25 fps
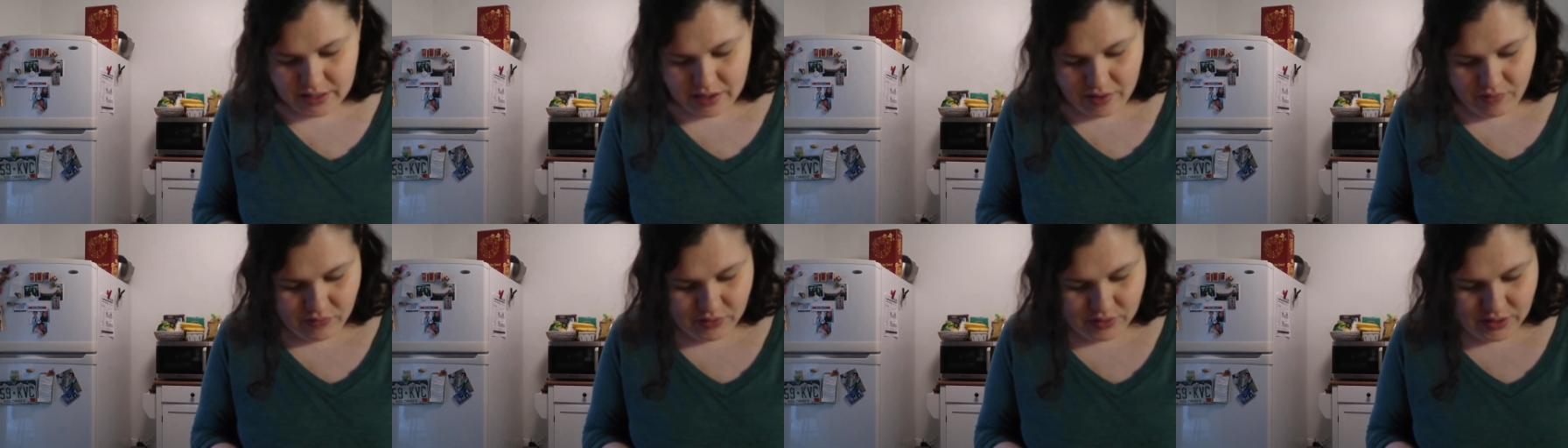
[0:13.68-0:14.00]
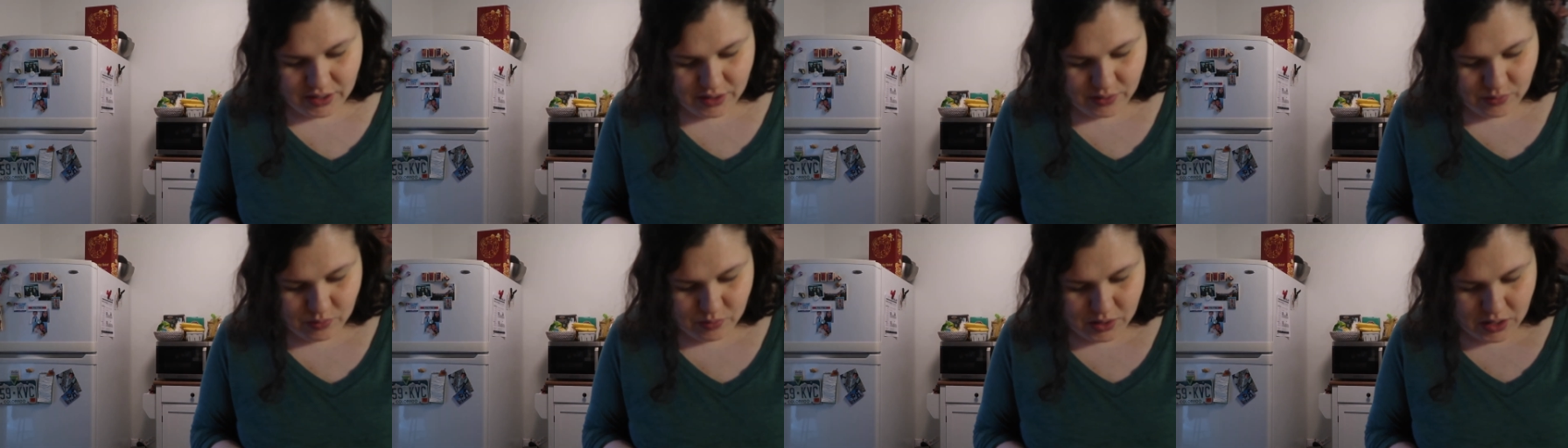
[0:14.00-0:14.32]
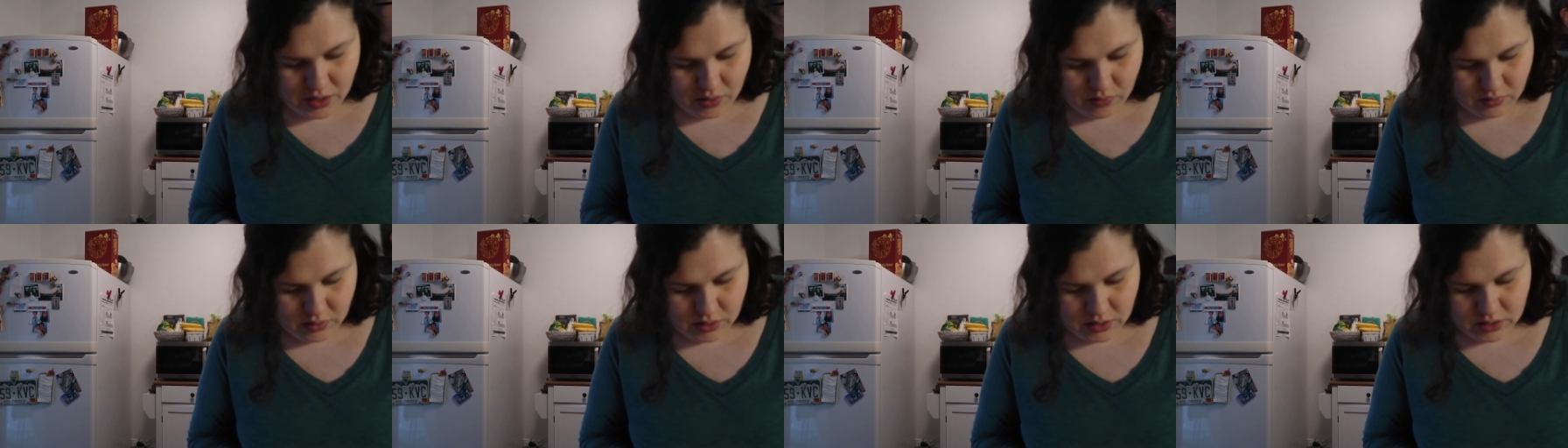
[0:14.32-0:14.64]
every day to me
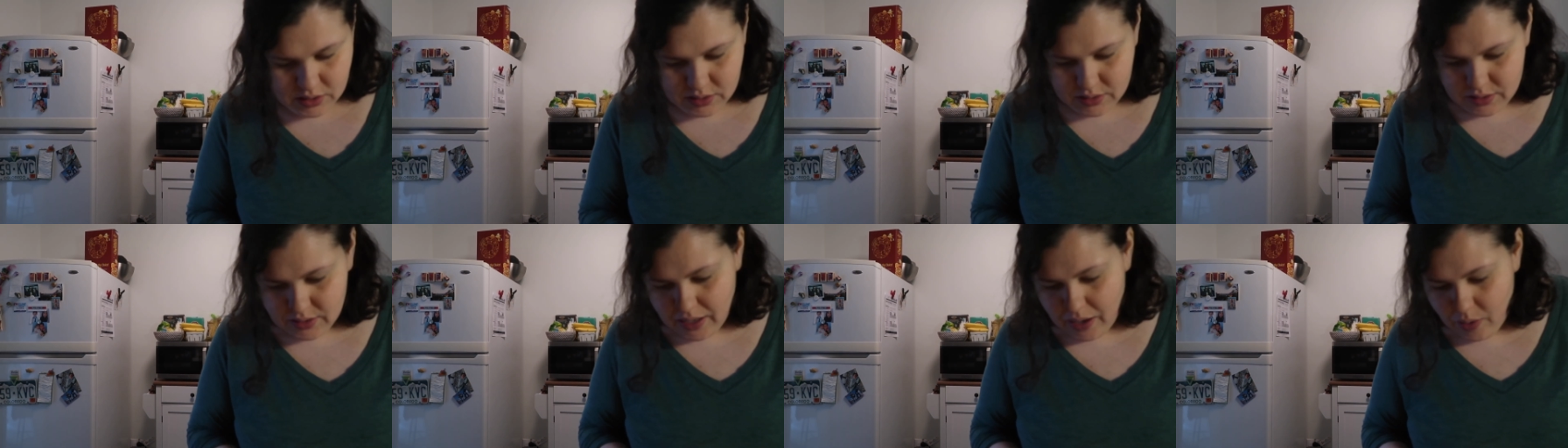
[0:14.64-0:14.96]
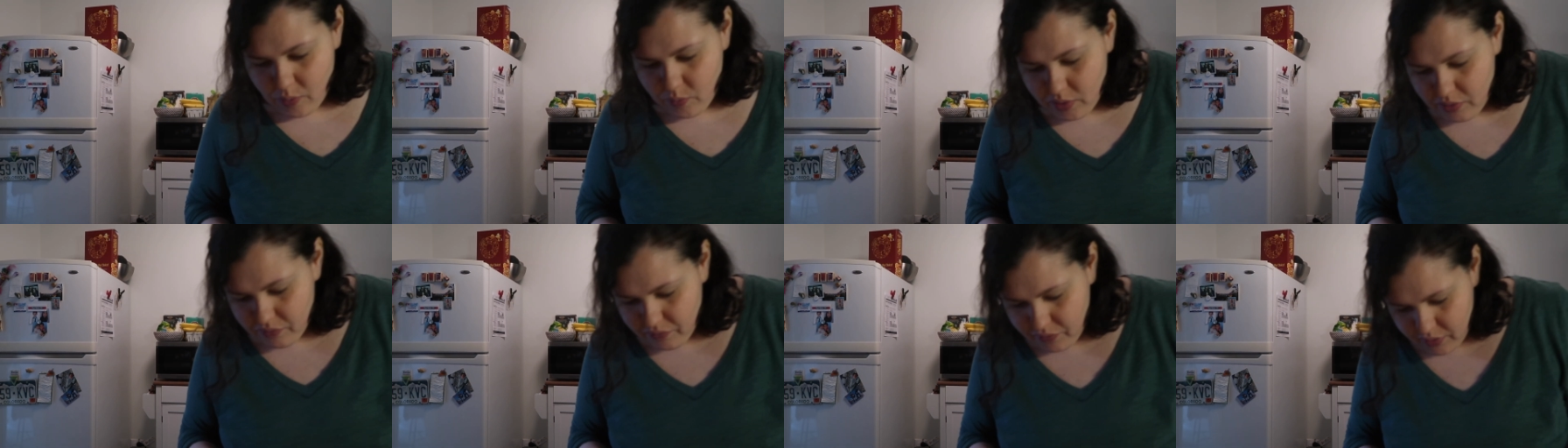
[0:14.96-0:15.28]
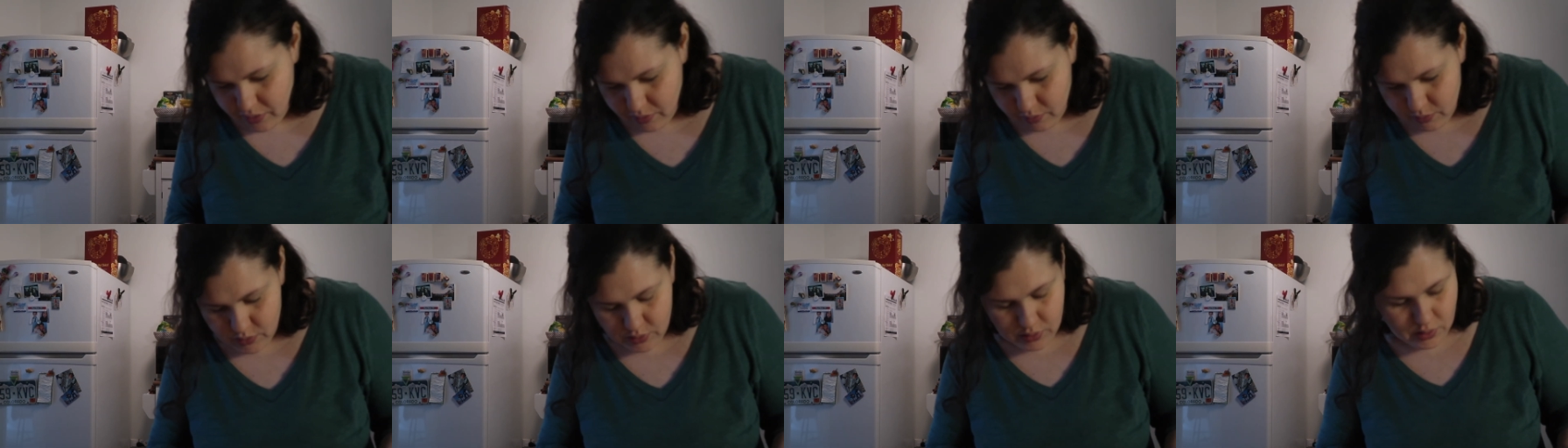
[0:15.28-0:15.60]
at work. Can't wait for
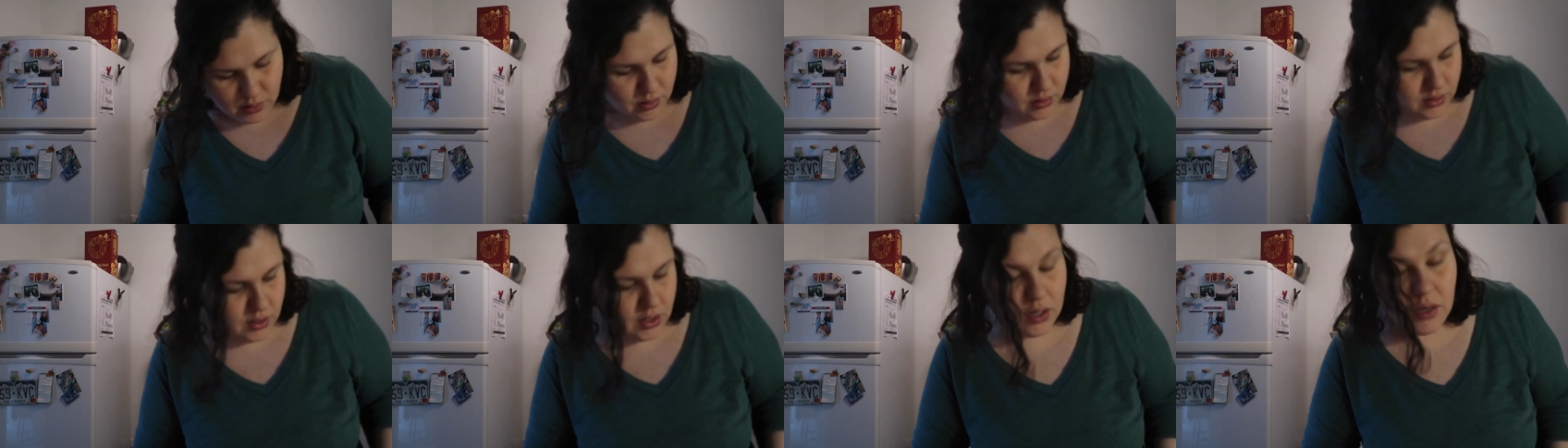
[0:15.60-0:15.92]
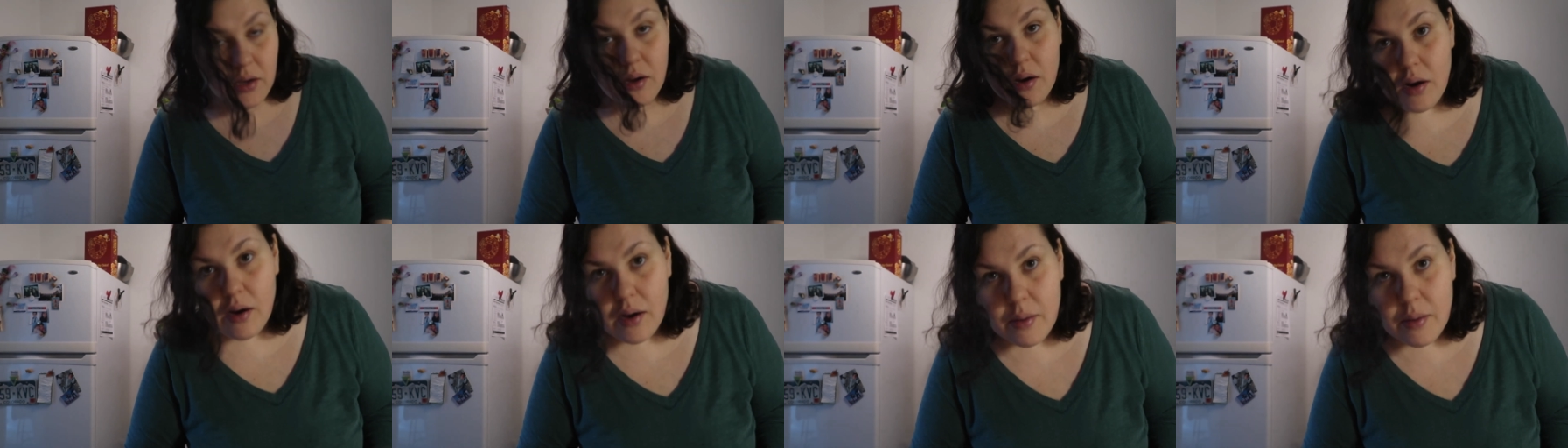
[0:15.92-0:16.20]
him to go to daycare.